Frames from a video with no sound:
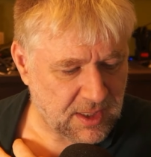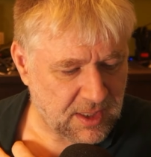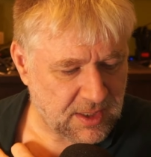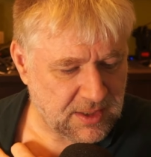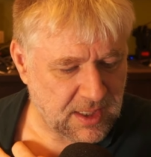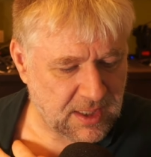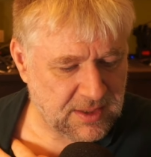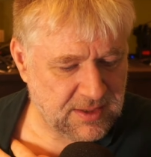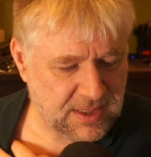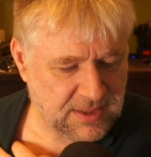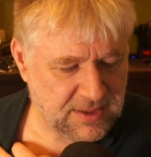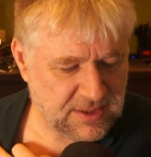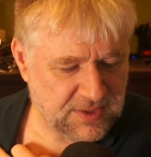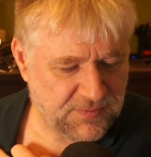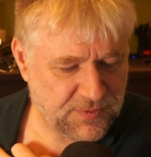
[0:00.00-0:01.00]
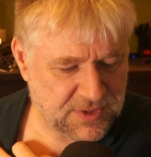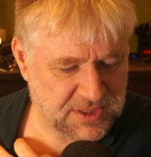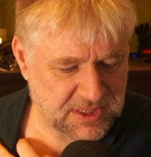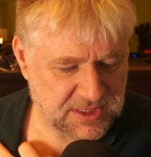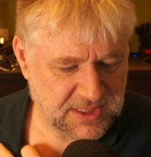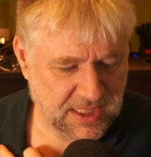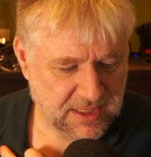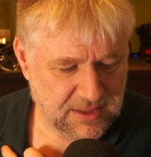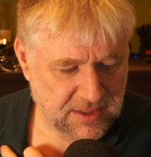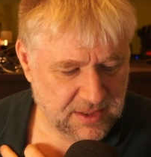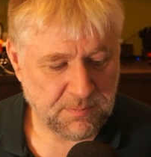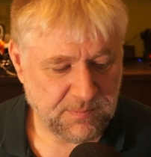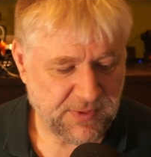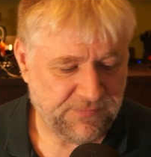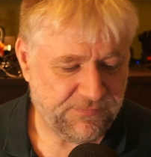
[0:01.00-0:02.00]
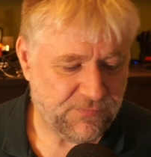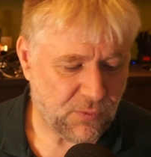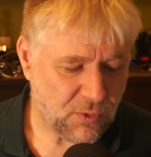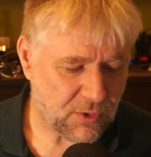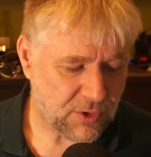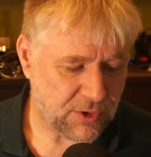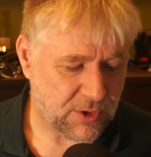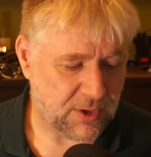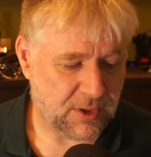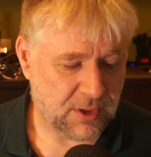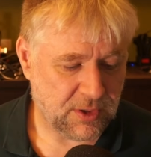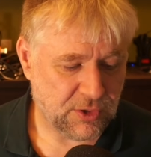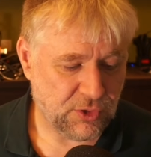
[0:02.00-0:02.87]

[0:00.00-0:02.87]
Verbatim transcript: I, I think the difference is that before